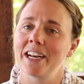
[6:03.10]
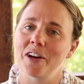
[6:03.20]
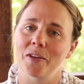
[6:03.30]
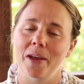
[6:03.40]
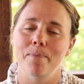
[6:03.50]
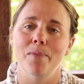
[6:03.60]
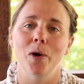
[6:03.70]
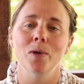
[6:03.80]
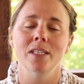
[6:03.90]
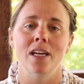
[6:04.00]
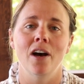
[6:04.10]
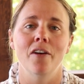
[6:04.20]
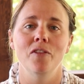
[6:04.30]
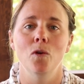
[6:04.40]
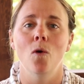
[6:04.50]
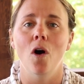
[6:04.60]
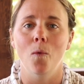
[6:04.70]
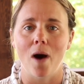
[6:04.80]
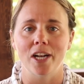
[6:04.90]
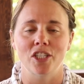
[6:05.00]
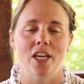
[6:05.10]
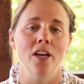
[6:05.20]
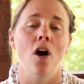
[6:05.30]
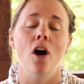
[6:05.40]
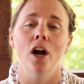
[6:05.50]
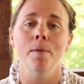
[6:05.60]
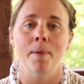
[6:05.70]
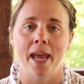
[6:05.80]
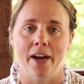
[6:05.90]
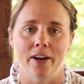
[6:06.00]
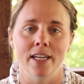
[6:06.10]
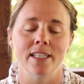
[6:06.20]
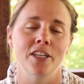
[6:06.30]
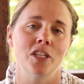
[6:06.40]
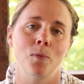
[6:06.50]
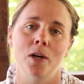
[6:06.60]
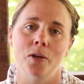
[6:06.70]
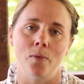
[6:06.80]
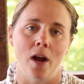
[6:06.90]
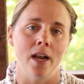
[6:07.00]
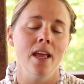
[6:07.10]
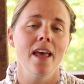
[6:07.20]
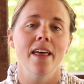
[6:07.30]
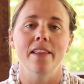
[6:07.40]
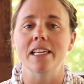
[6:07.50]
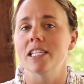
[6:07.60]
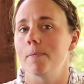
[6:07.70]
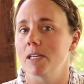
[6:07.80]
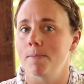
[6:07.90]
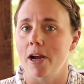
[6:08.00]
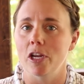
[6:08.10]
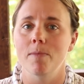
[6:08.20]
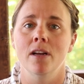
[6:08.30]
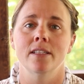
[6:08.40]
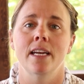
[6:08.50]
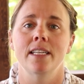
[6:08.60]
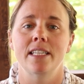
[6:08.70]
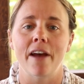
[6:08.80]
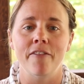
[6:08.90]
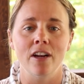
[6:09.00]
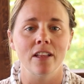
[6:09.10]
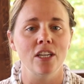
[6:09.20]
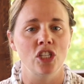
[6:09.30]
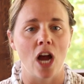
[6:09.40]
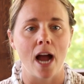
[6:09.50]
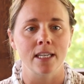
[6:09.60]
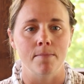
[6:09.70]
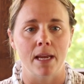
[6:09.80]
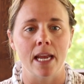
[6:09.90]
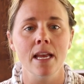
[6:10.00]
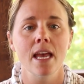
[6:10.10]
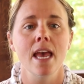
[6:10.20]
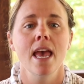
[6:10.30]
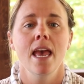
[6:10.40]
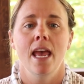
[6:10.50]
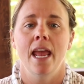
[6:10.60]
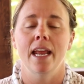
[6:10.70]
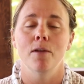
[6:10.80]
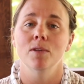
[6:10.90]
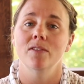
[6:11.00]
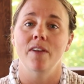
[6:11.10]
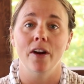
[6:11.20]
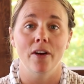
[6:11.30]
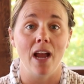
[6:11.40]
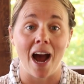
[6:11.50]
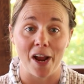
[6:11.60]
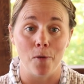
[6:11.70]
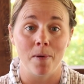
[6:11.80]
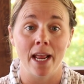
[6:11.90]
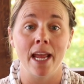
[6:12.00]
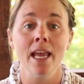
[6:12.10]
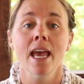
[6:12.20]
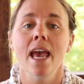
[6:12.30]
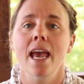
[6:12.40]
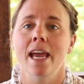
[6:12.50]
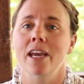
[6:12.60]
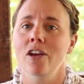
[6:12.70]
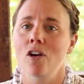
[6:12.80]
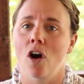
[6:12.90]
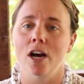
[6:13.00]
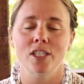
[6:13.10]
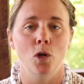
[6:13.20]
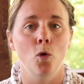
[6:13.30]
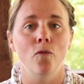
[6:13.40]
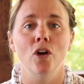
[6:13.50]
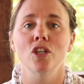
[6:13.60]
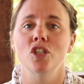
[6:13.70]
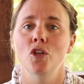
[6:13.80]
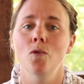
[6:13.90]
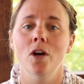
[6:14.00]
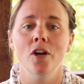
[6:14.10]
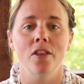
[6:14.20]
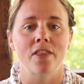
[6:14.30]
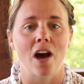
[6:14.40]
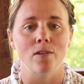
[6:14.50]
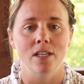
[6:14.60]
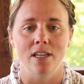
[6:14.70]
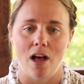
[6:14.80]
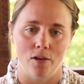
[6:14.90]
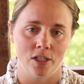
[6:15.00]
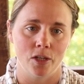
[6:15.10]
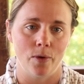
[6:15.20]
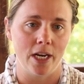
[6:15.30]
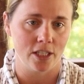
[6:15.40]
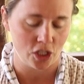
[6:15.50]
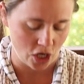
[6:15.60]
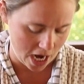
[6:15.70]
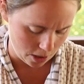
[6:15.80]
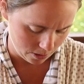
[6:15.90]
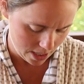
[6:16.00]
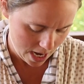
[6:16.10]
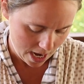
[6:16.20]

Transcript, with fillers: I know that most of you all watching are parents, I just want to run these numbers by you because they definitely shocked me and it was very eye opening. It can cost over $200,000 to raise a child,